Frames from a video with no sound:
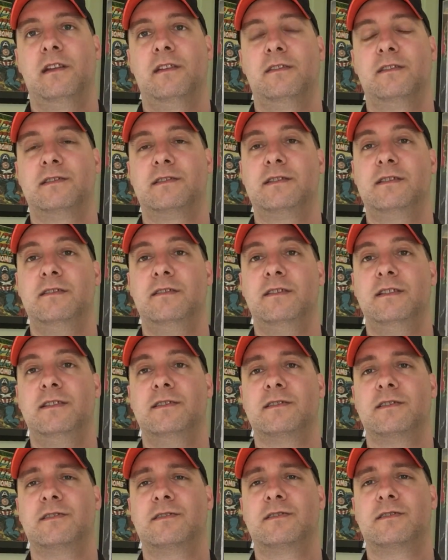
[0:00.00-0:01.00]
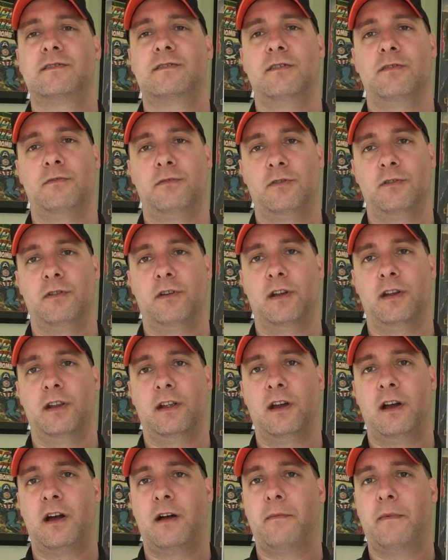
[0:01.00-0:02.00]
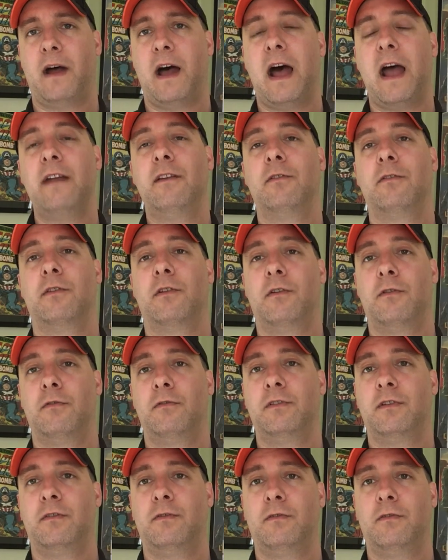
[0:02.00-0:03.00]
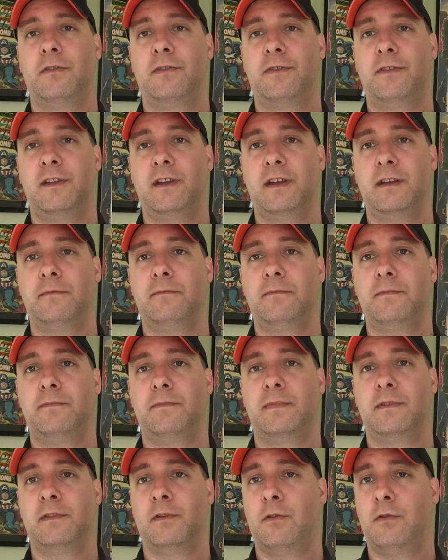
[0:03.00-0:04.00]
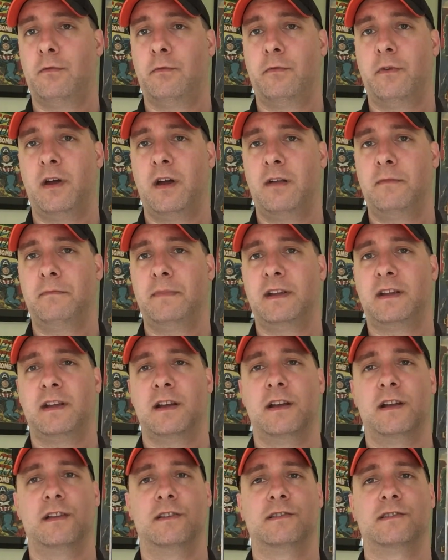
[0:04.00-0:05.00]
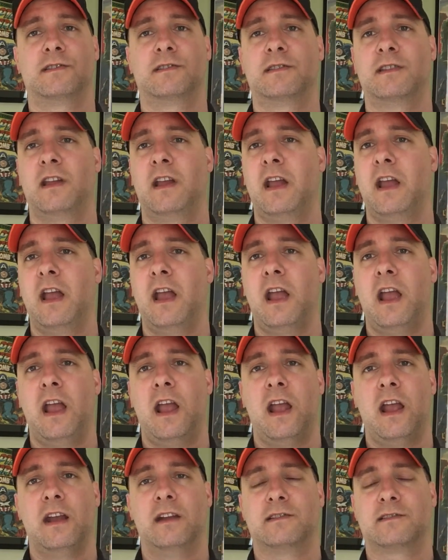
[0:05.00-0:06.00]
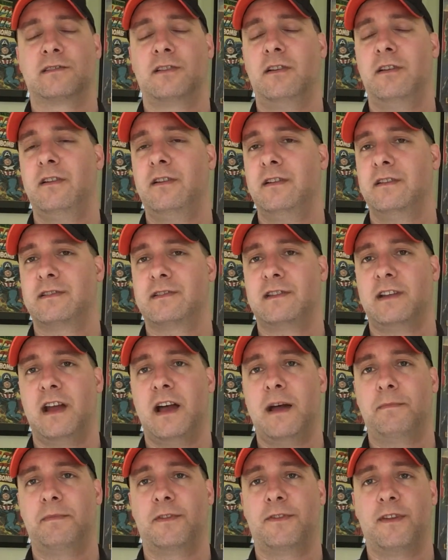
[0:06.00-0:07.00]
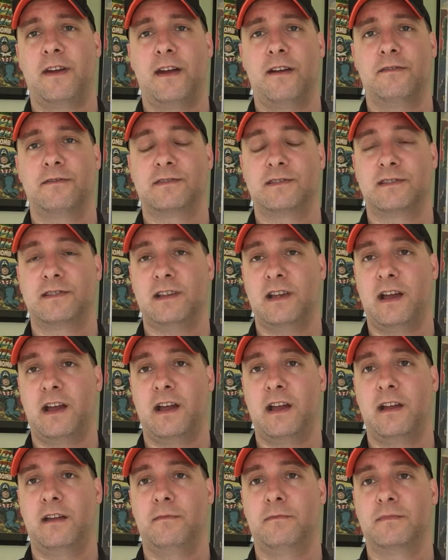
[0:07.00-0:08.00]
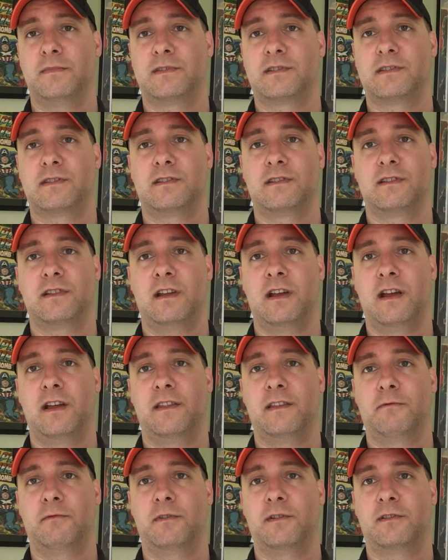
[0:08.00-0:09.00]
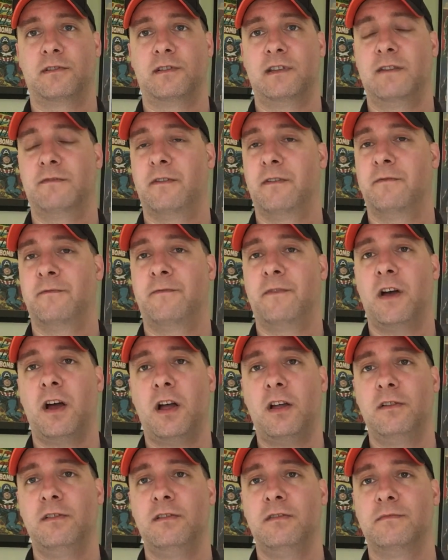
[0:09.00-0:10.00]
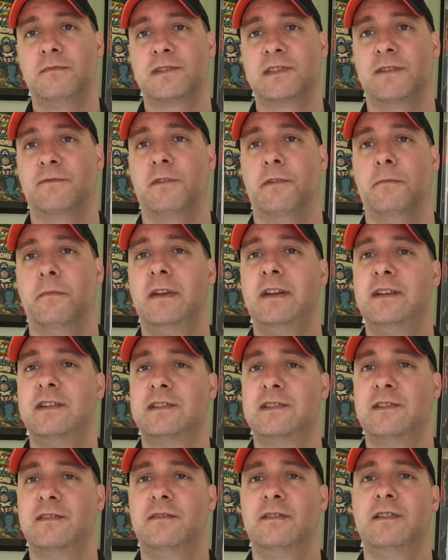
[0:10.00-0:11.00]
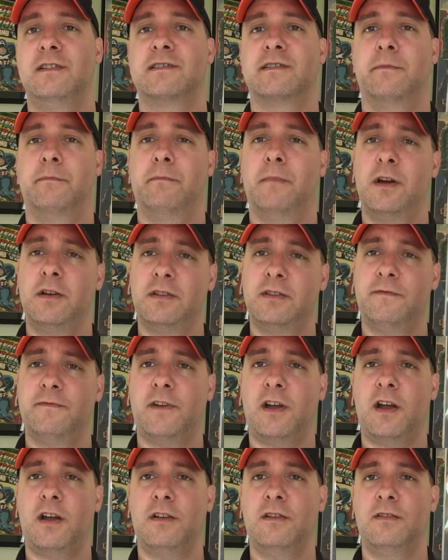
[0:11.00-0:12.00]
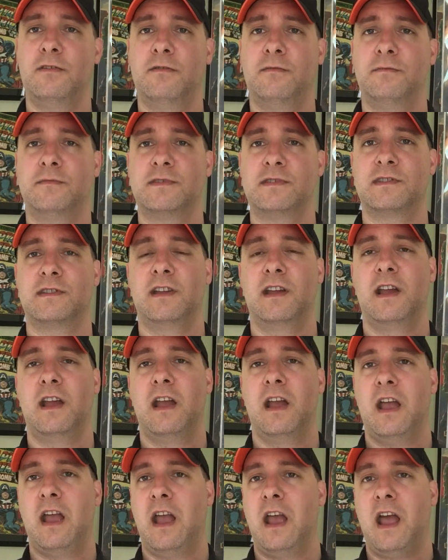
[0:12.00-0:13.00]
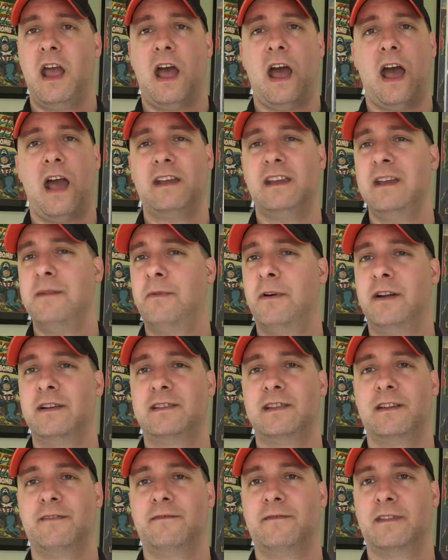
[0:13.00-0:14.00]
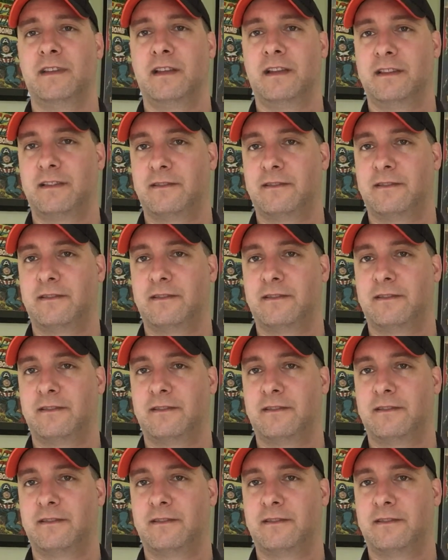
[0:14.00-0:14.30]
The series is so good. I don't own the whole thing, the whole run, because it started and stopped 1,000 times. There were different volumes, different miniseries among the volumes. I keep hunting